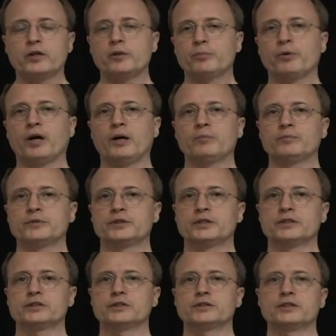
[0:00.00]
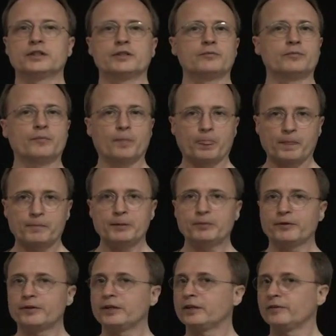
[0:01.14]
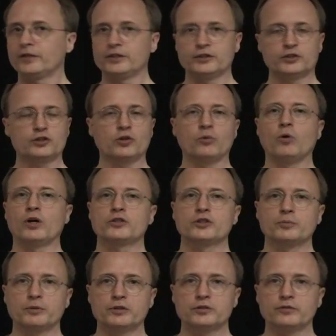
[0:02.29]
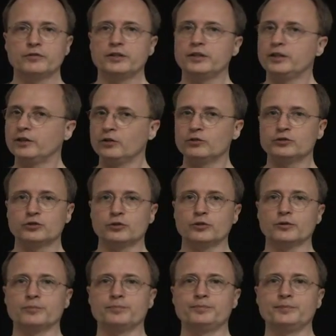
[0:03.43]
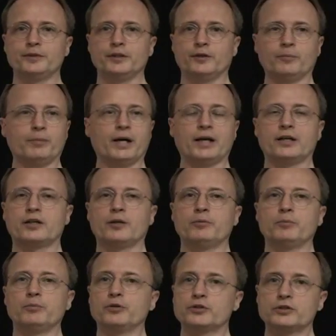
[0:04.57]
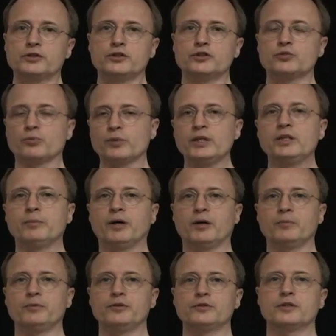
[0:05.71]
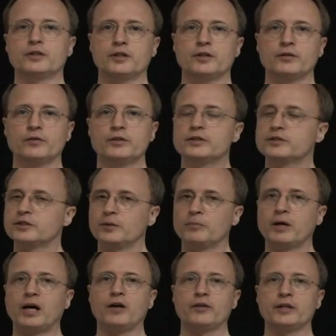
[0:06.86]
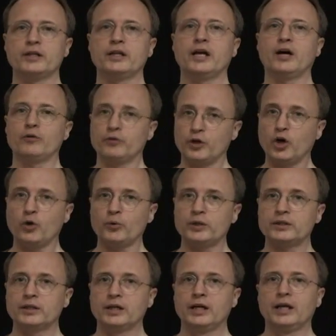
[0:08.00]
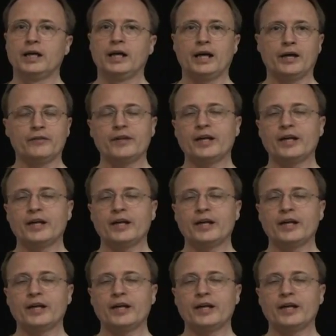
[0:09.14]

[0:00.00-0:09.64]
of the problems is that people think if they just go watch a bunch of videos or, you know, buy a couple books and just read about music theory, that somehow they now know it. And